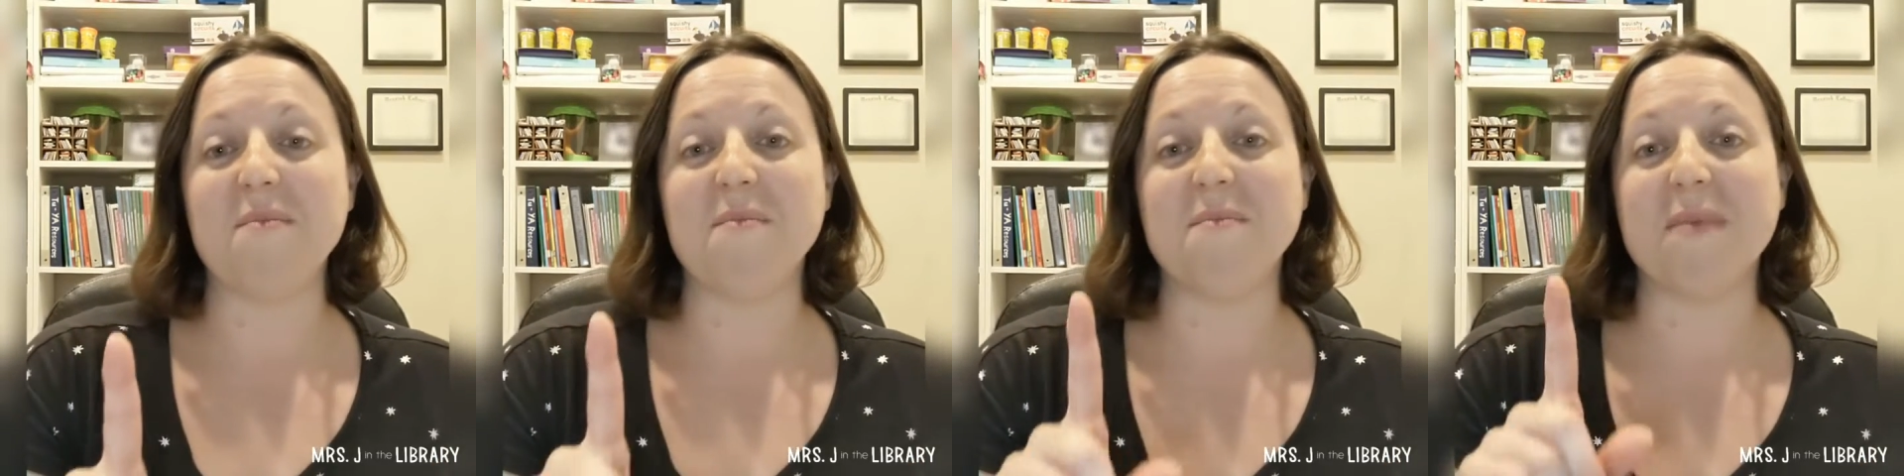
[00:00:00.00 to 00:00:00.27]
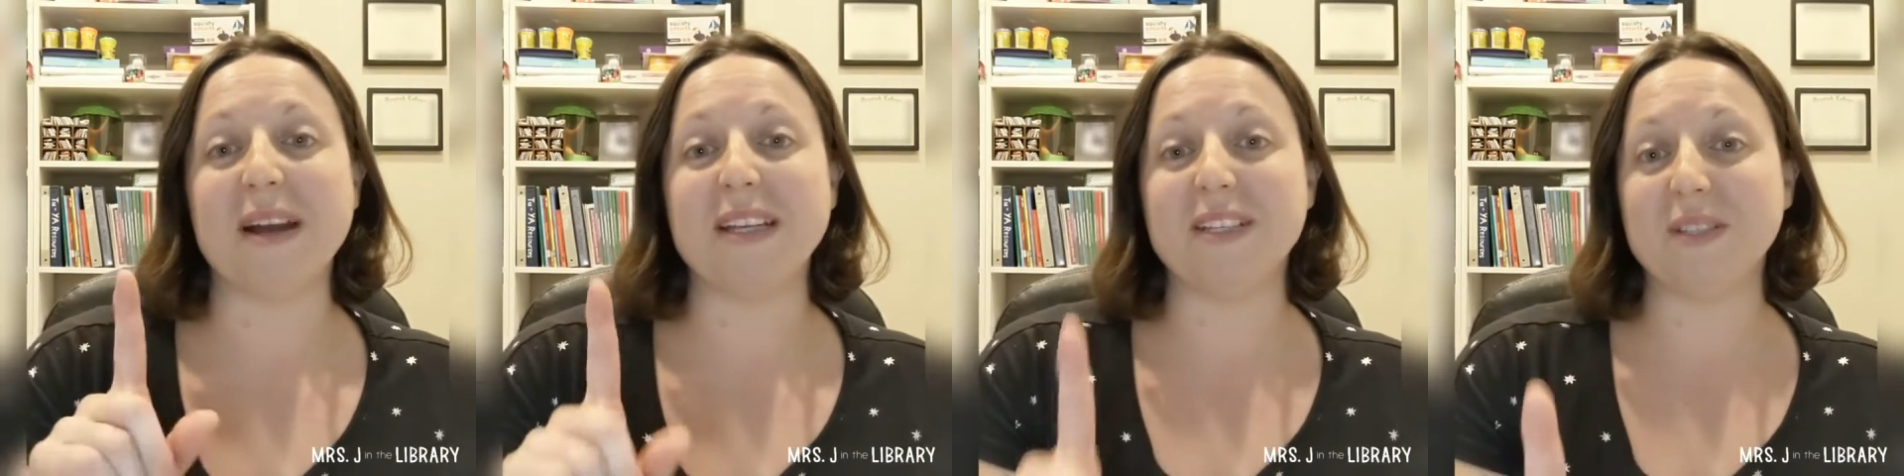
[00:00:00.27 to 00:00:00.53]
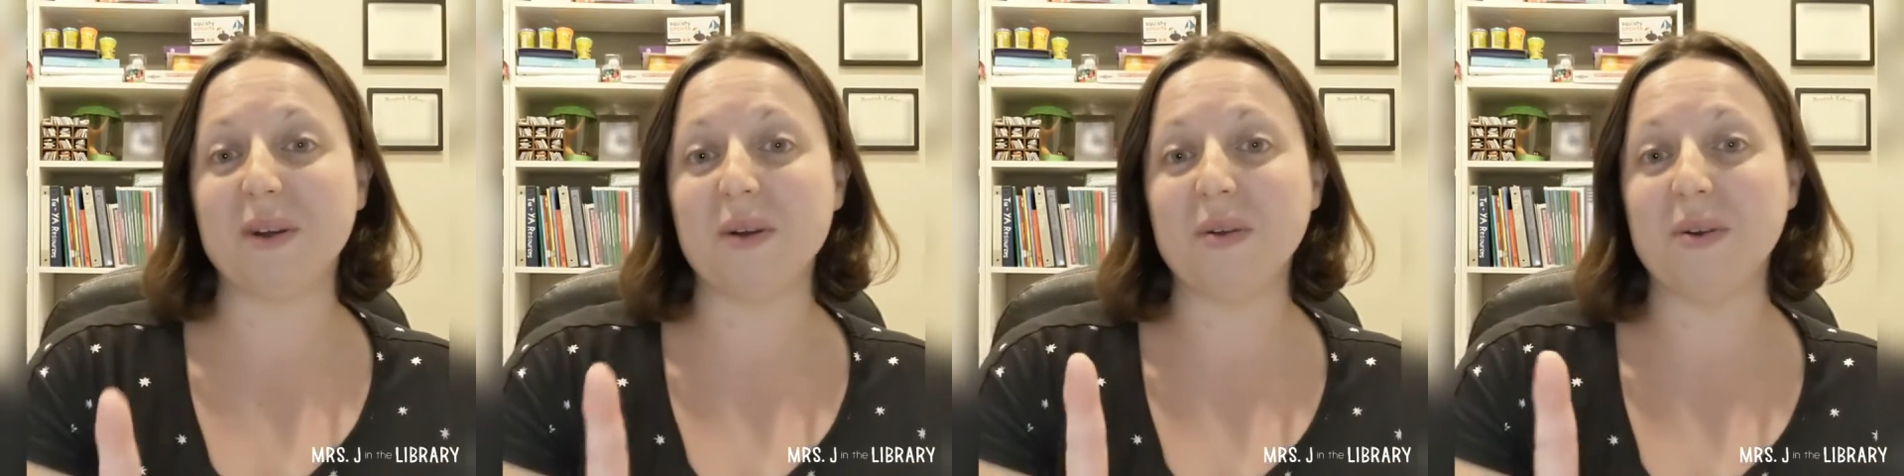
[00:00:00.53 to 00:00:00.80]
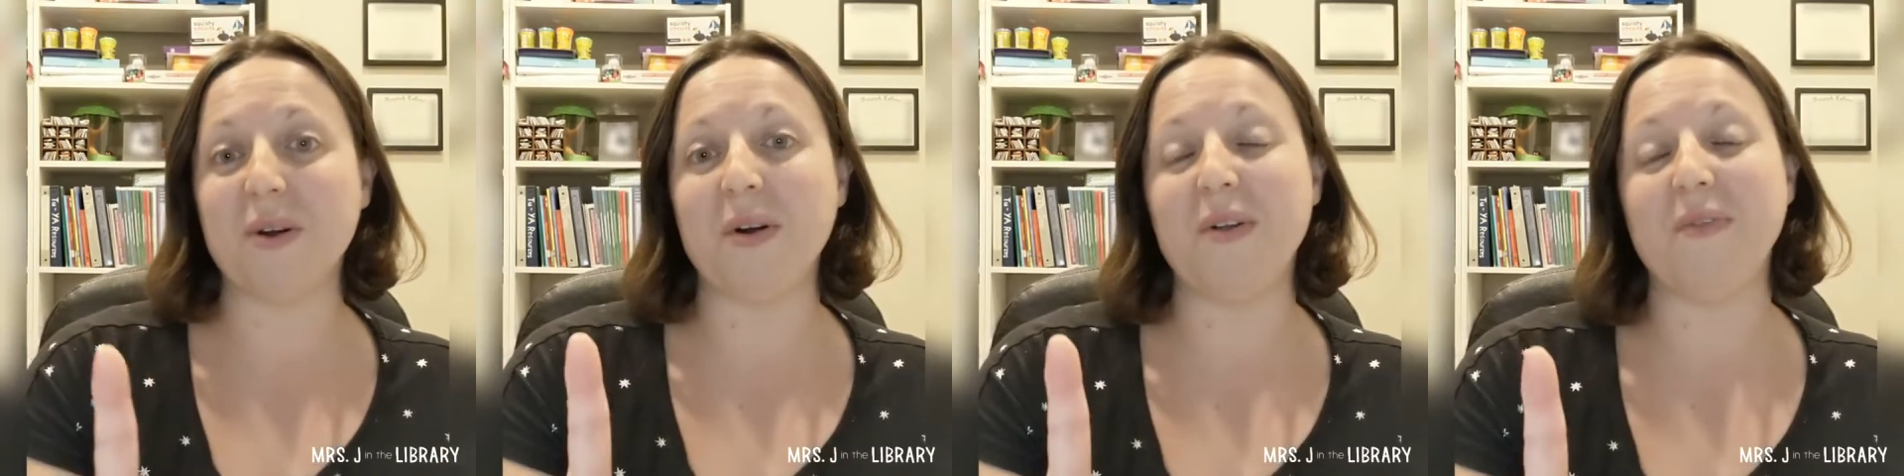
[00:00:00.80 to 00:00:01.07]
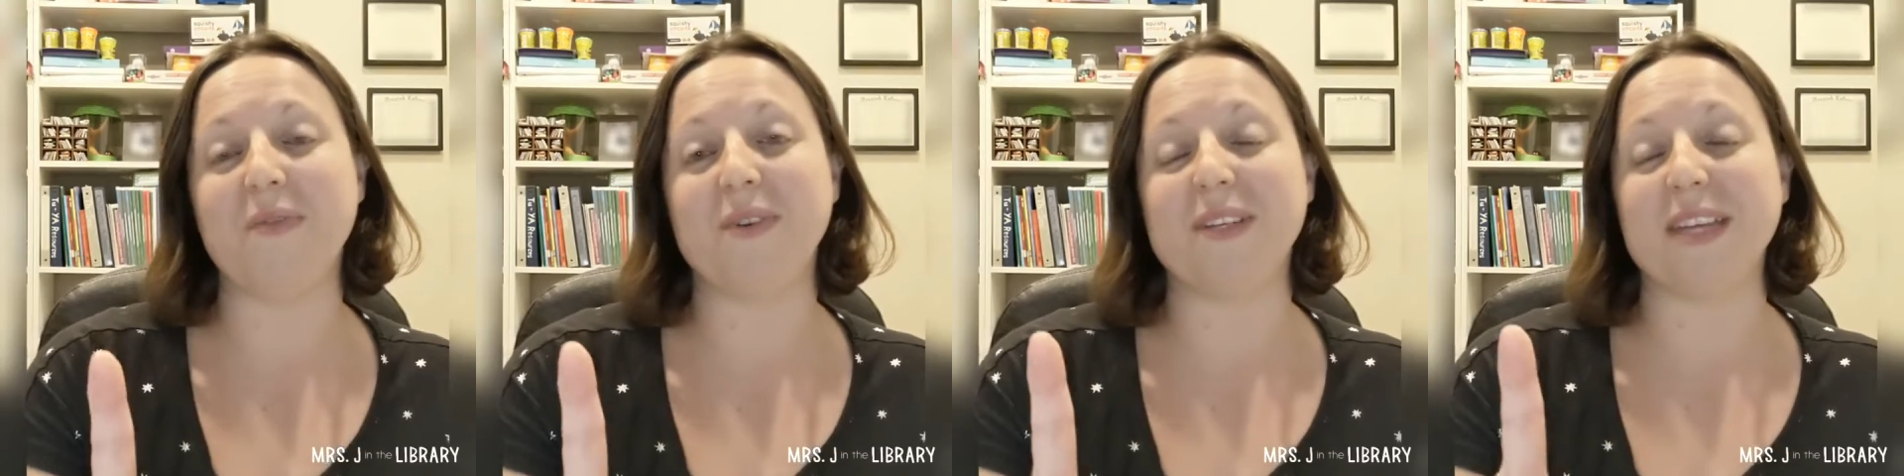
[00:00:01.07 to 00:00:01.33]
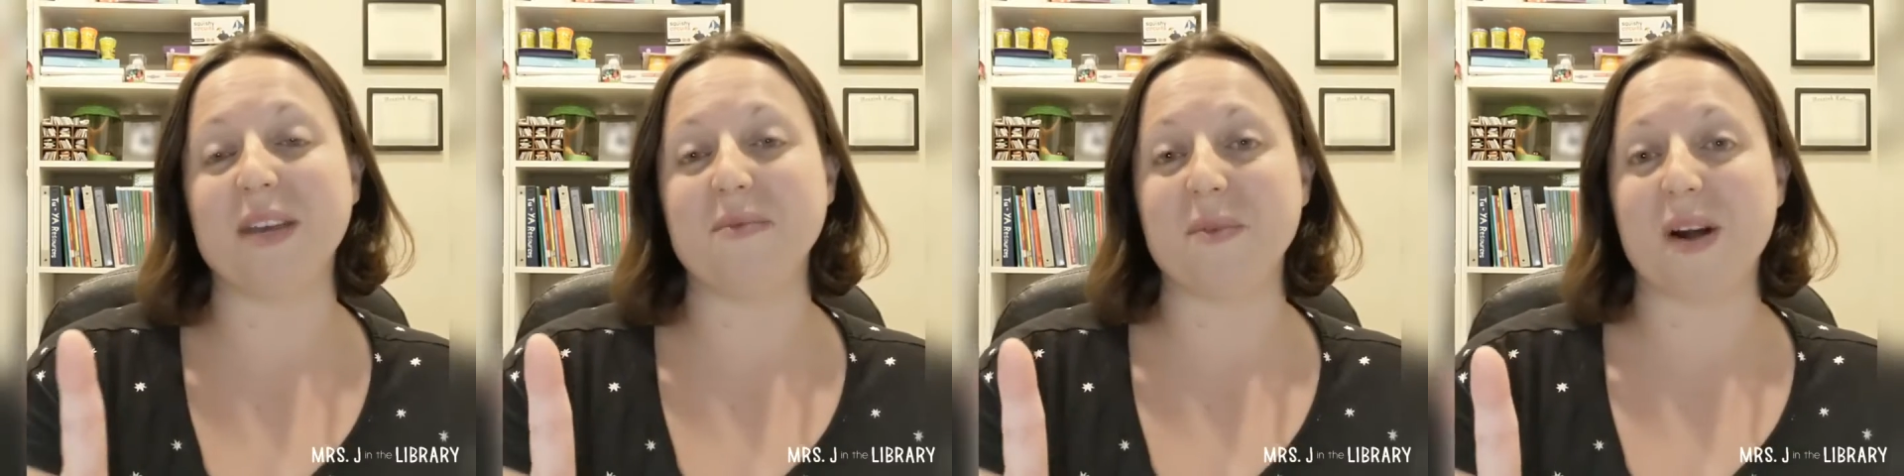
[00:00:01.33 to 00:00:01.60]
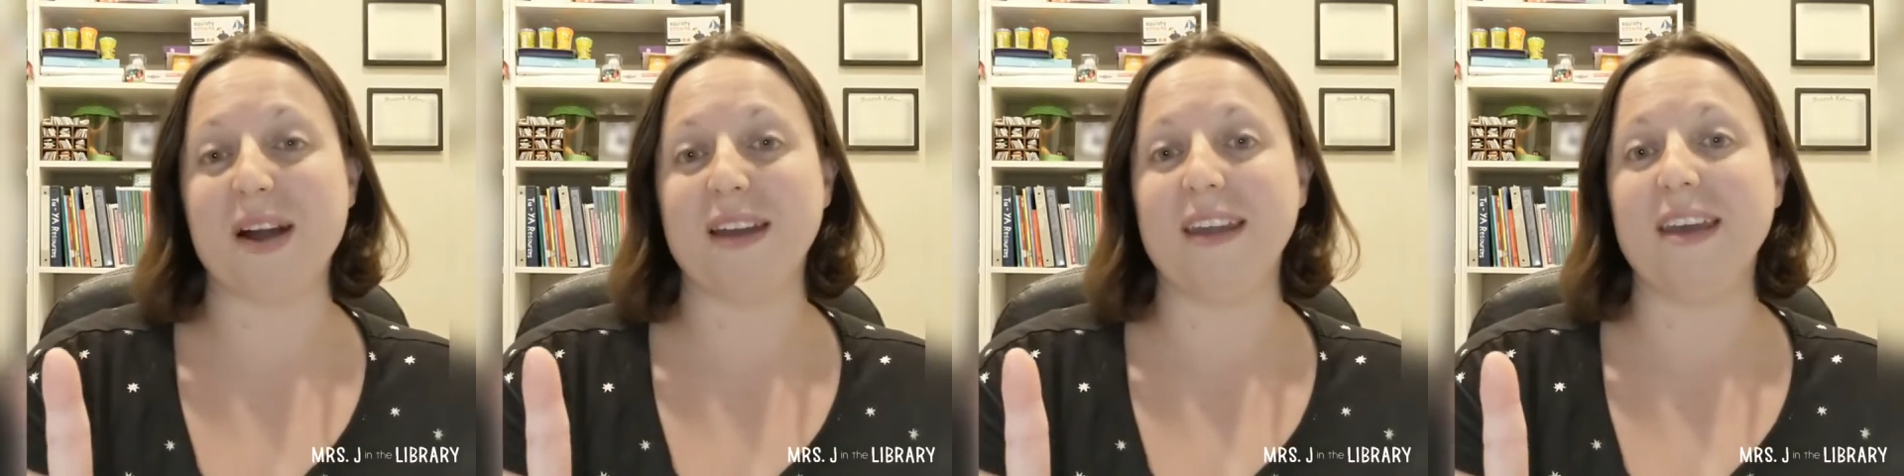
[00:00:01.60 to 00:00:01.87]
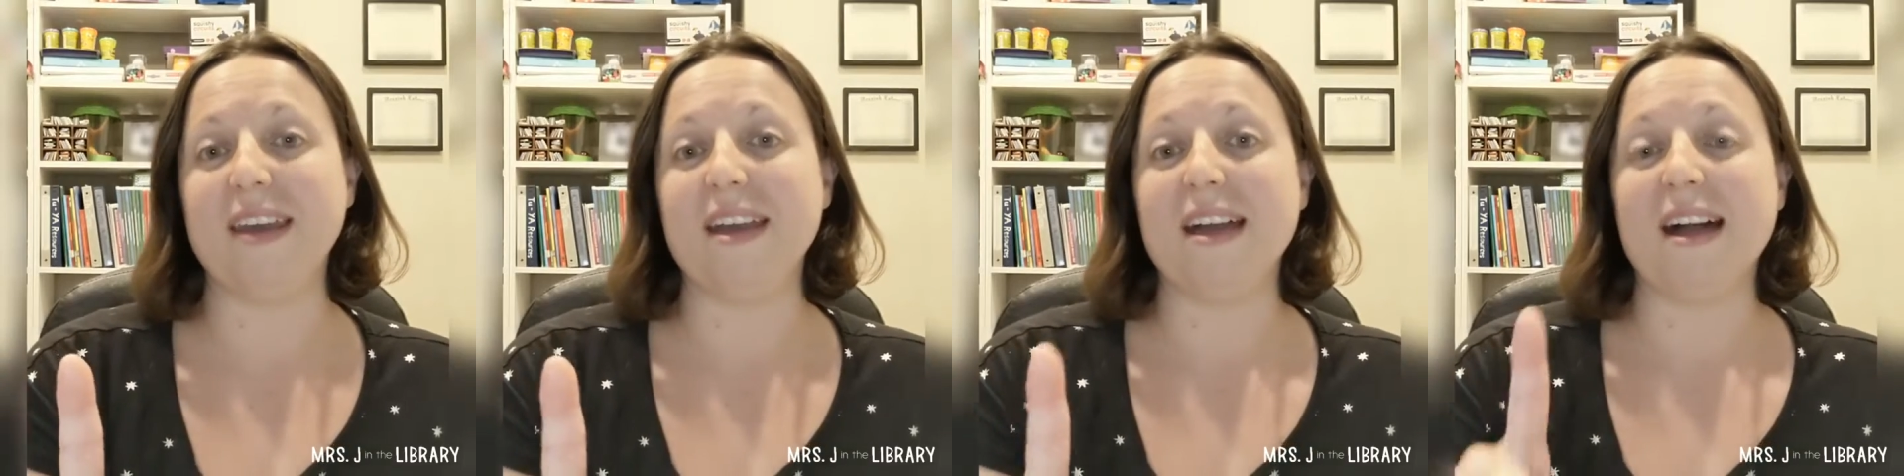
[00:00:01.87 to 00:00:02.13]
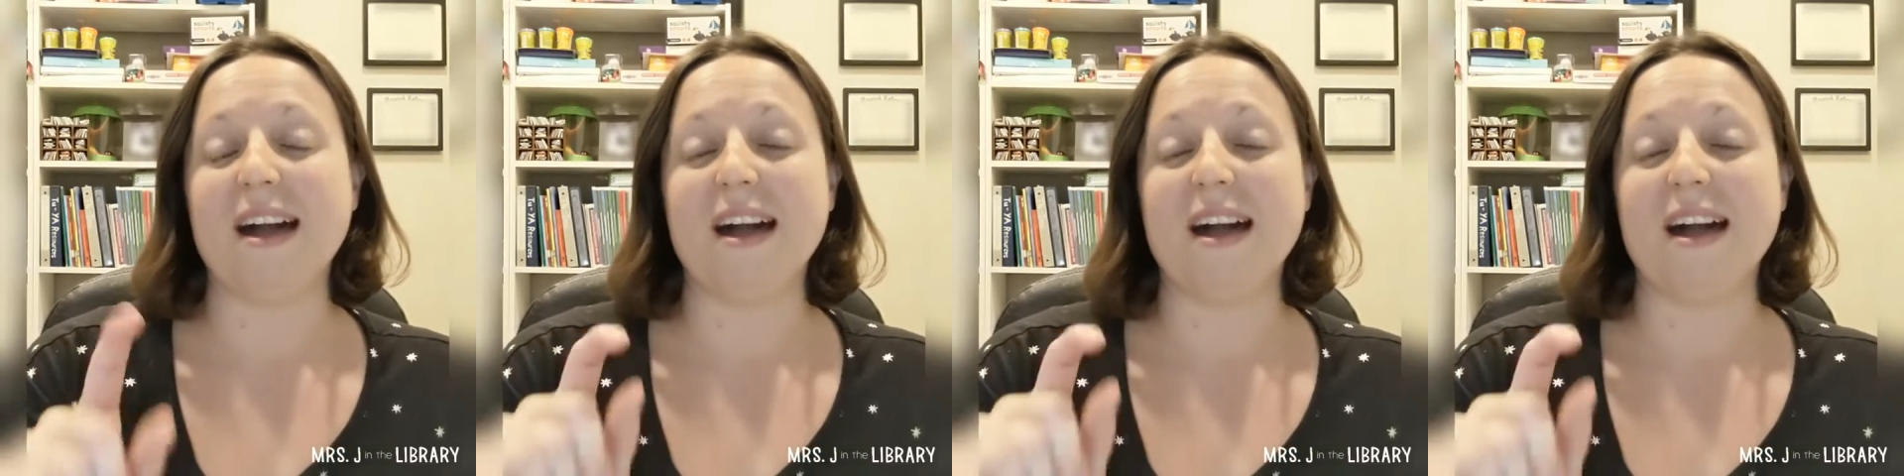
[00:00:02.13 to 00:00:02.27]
my sole goal for day 1